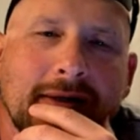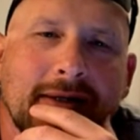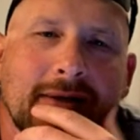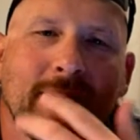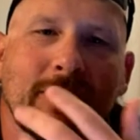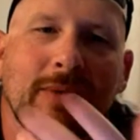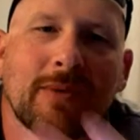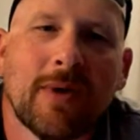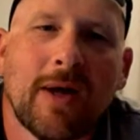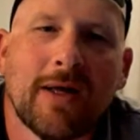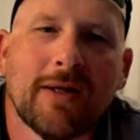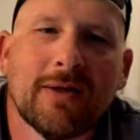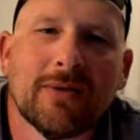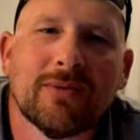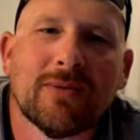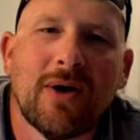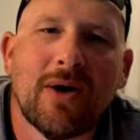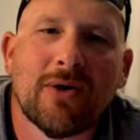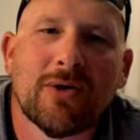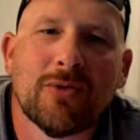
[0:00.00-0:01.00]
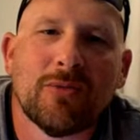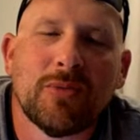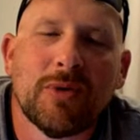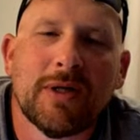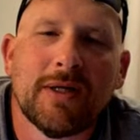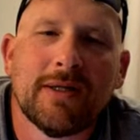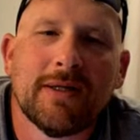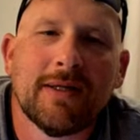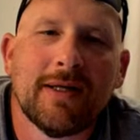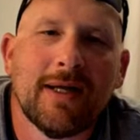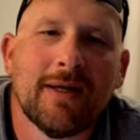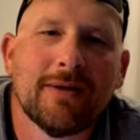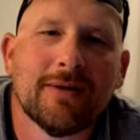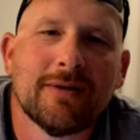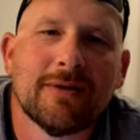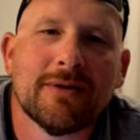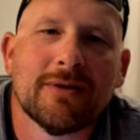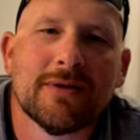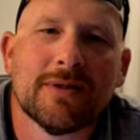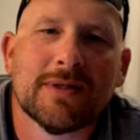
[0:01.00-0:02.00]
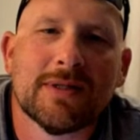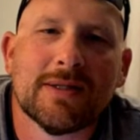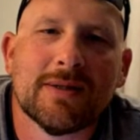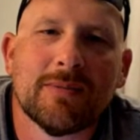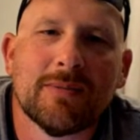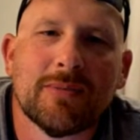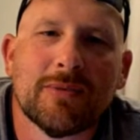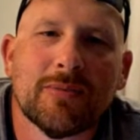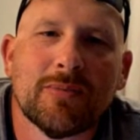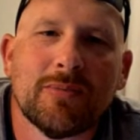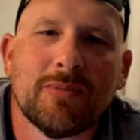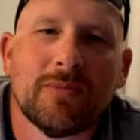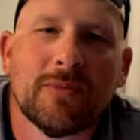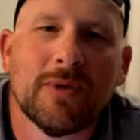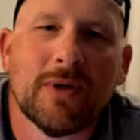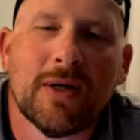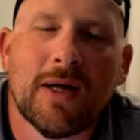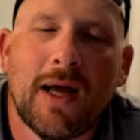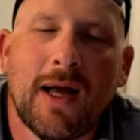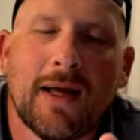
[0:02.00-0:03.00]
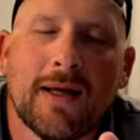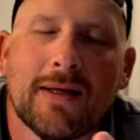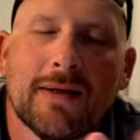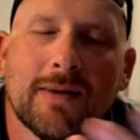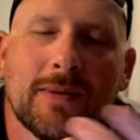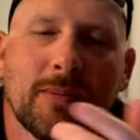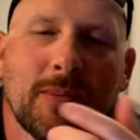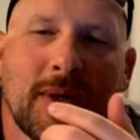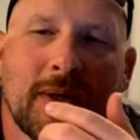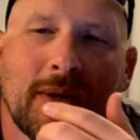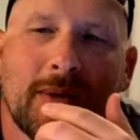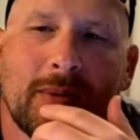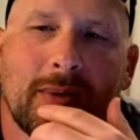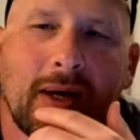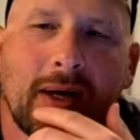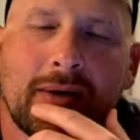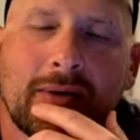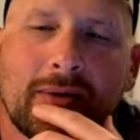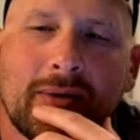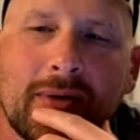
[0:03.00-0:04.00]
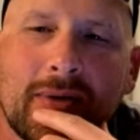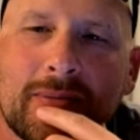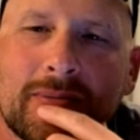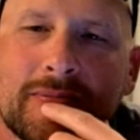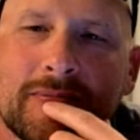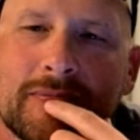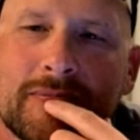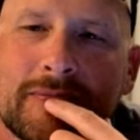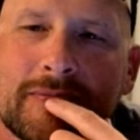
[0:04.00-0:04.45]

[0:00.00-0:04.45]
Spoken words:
Didn't we ride the Rocco plane together or the zipper? I don't know.